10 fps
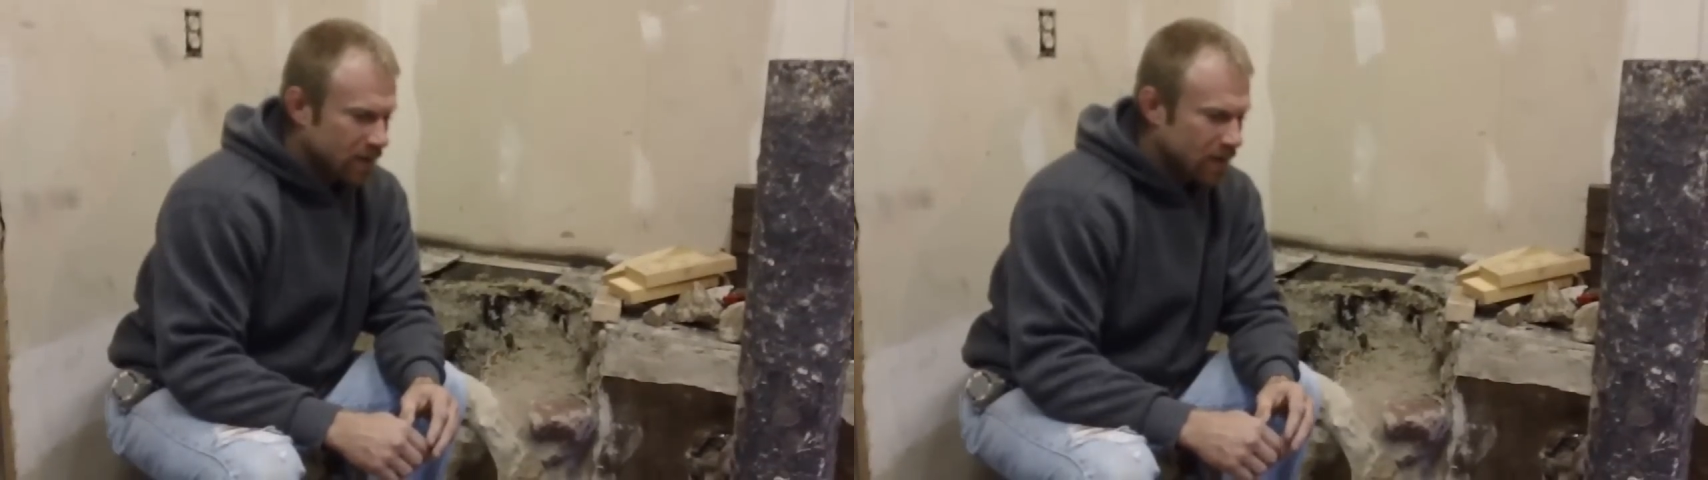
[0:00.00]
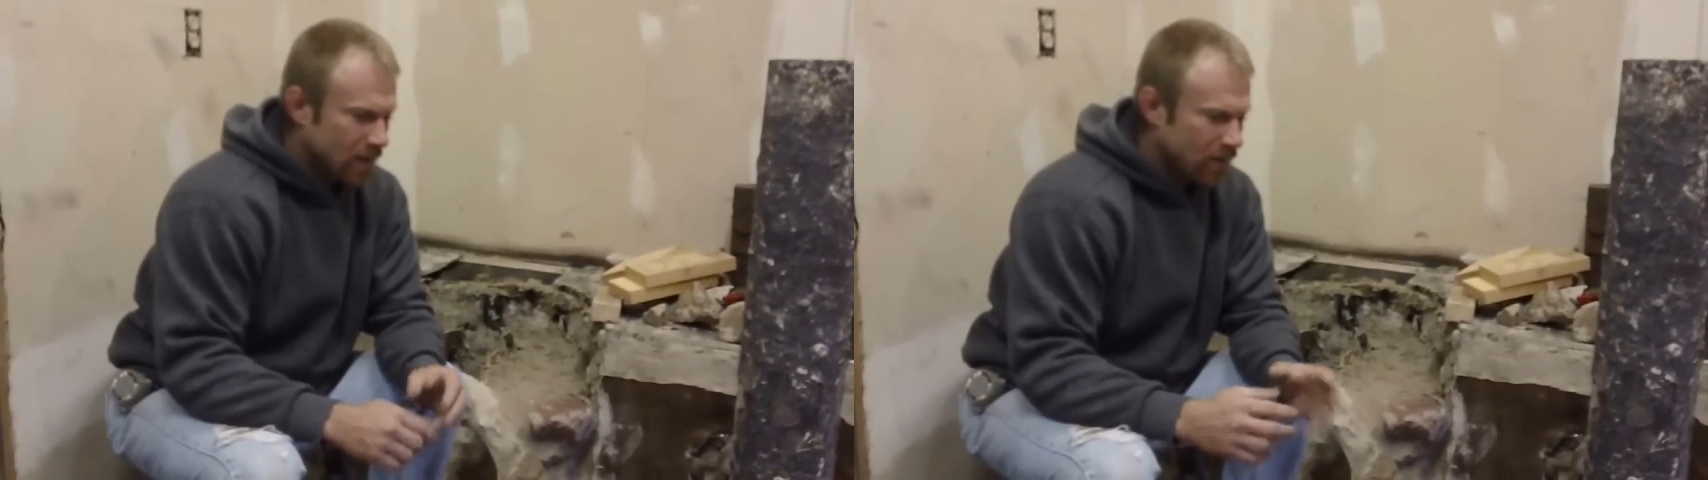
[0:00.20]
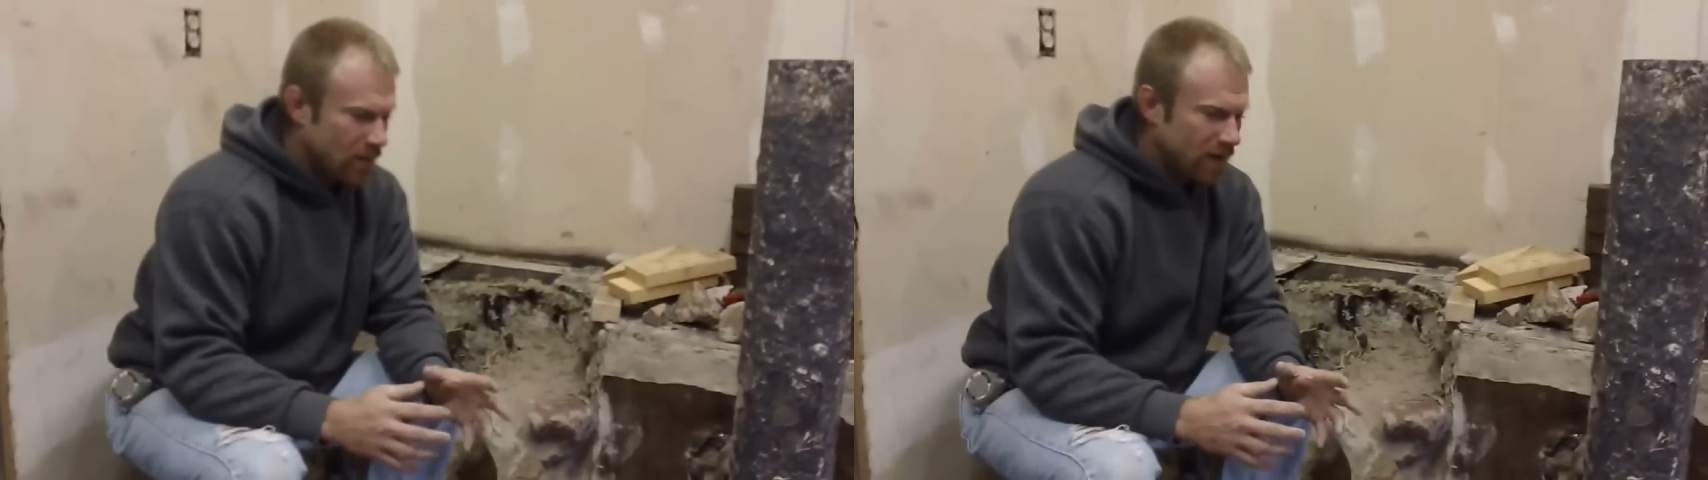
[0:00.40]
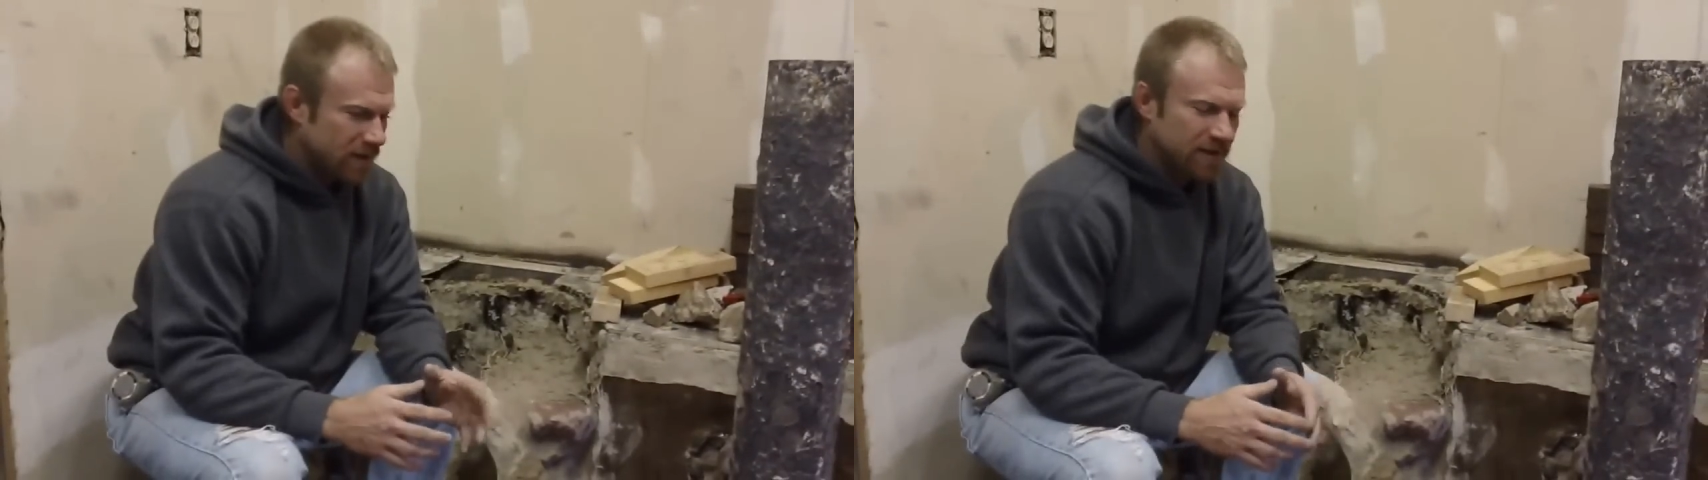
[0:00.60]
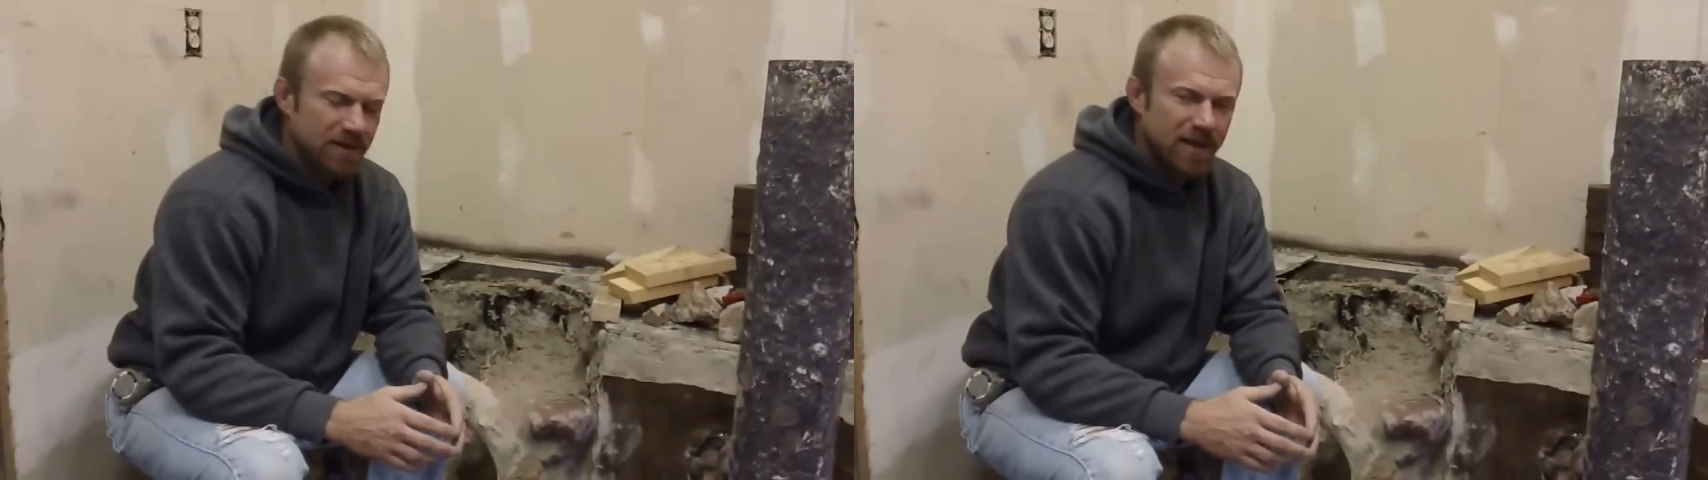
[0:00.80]
I
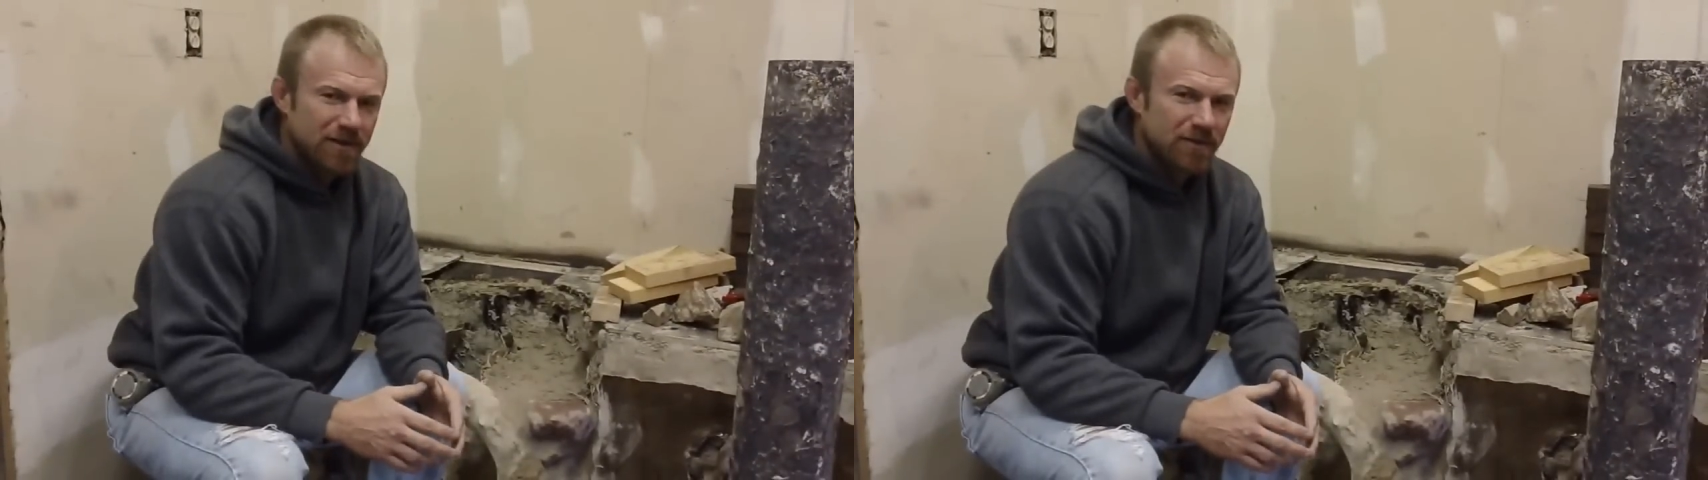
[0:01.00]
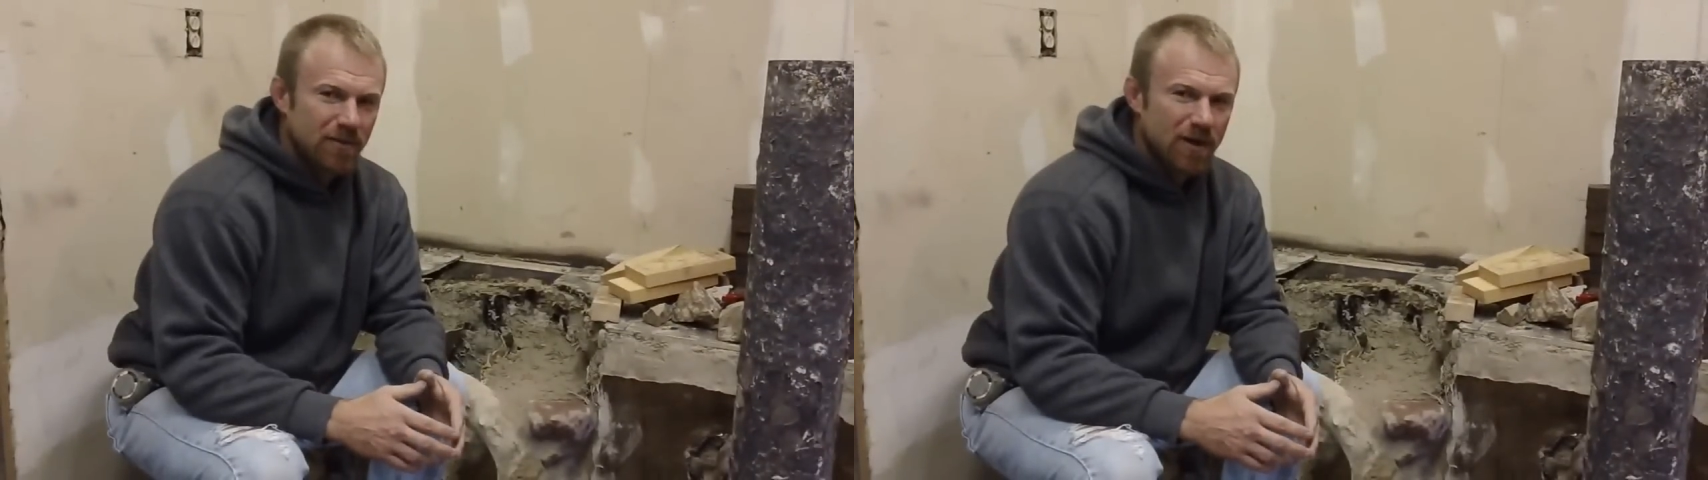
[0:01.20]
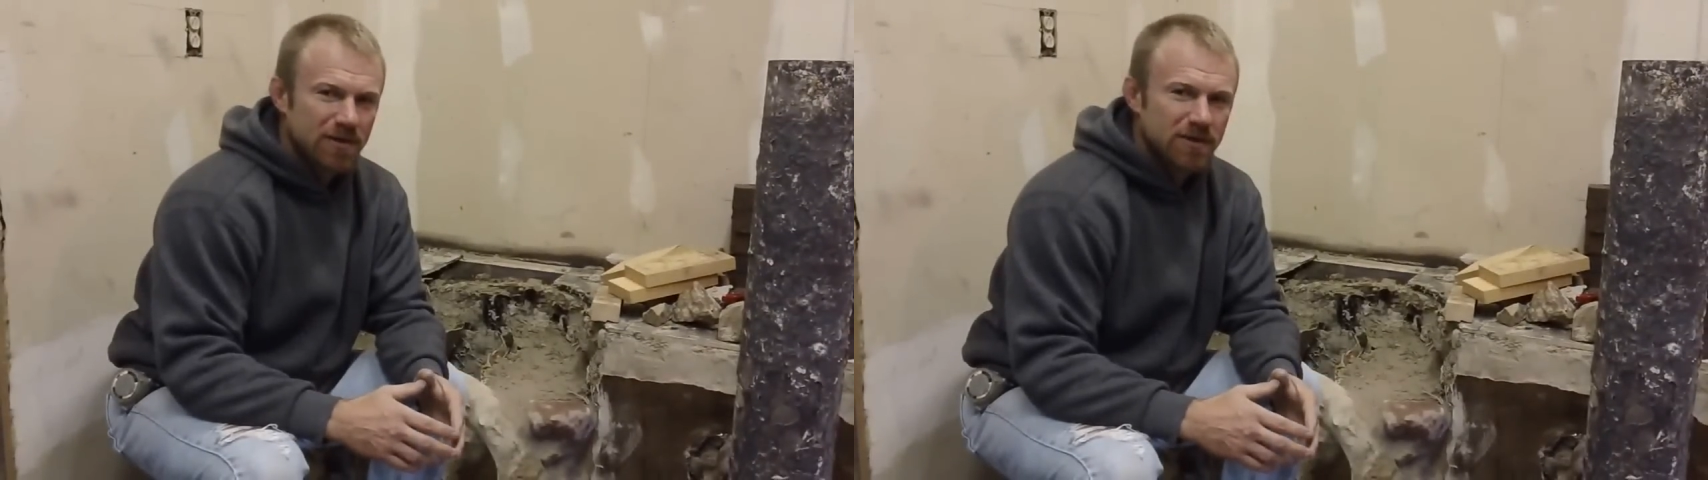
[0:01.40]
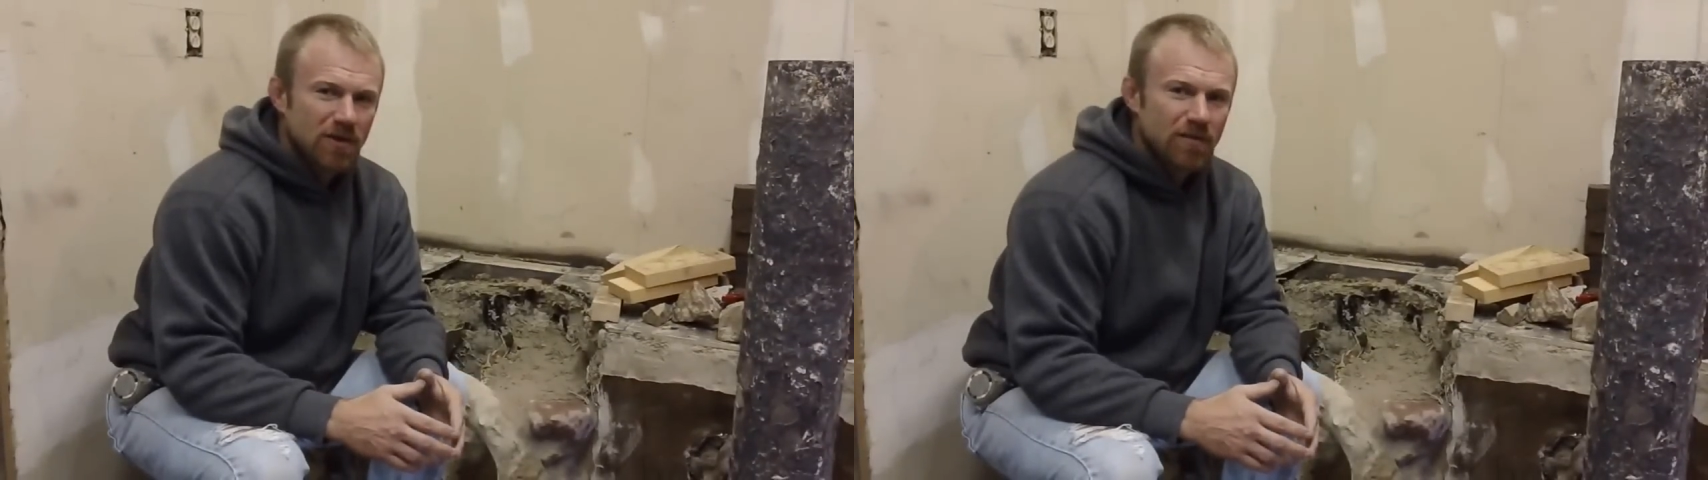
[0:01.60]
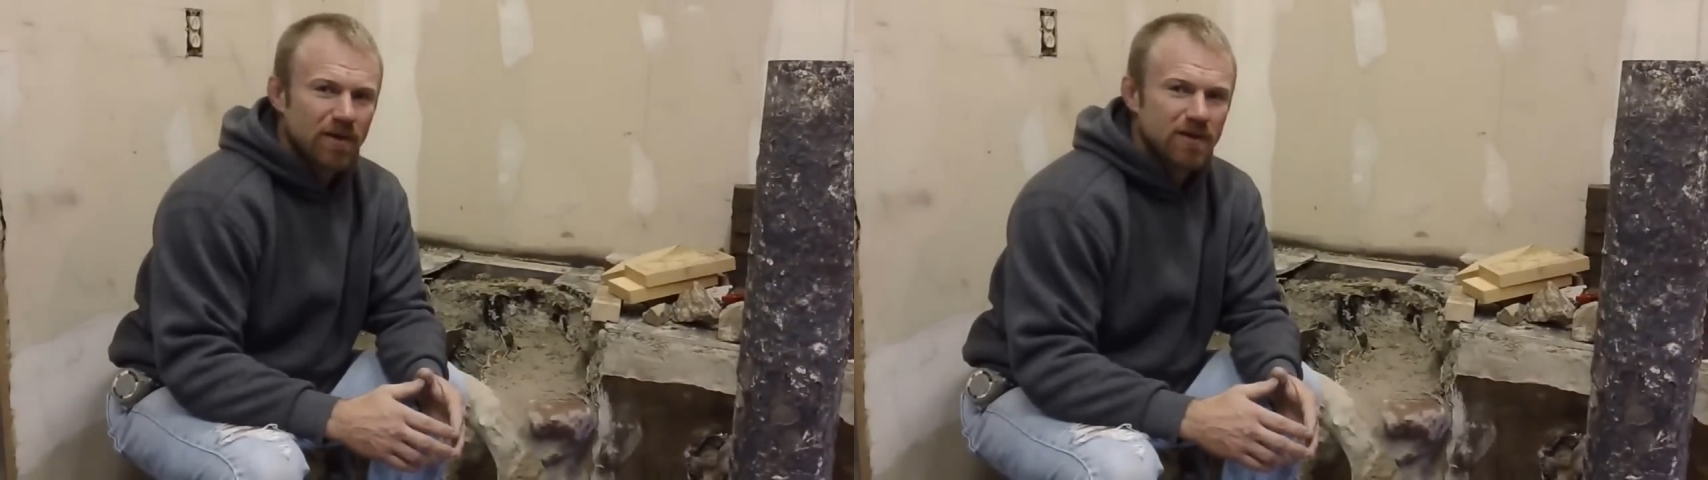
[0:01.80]
did the death of the rocket
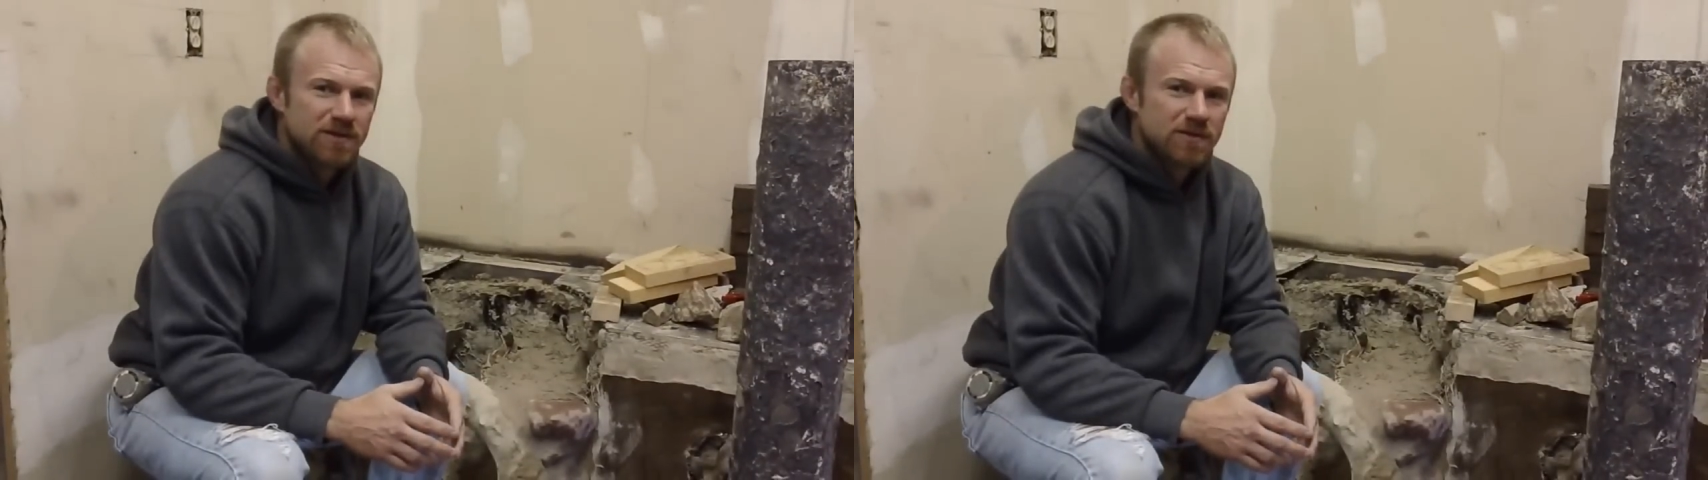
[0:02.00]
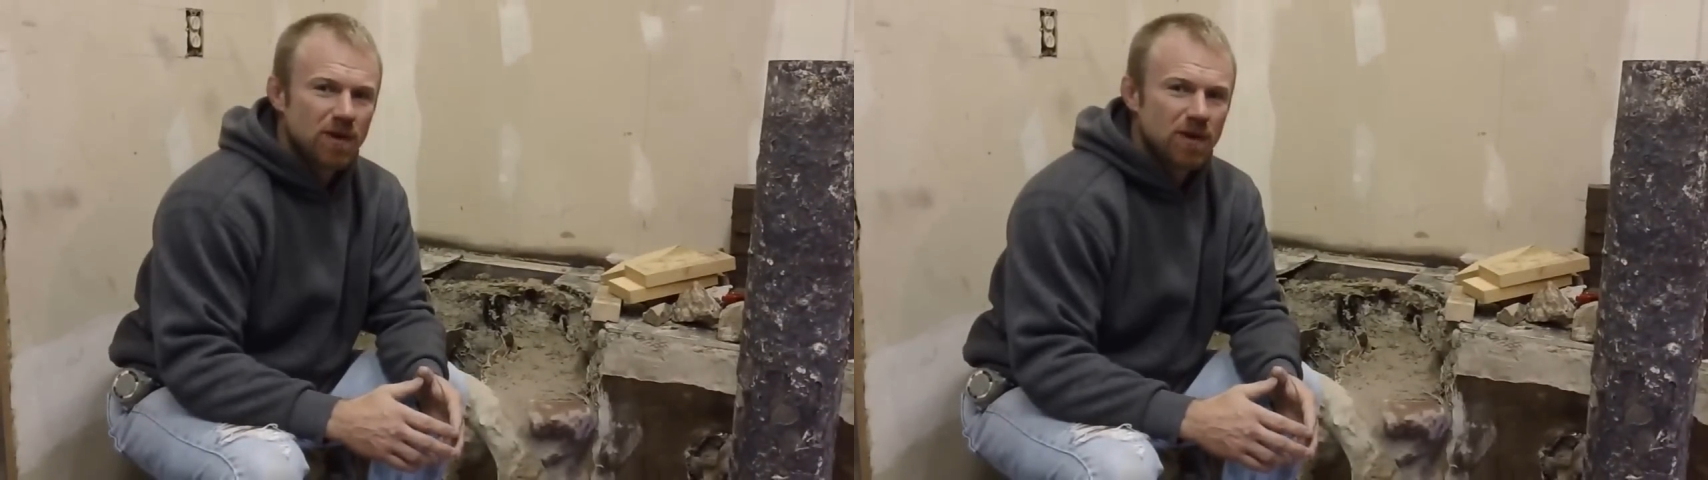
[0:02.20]
stove because this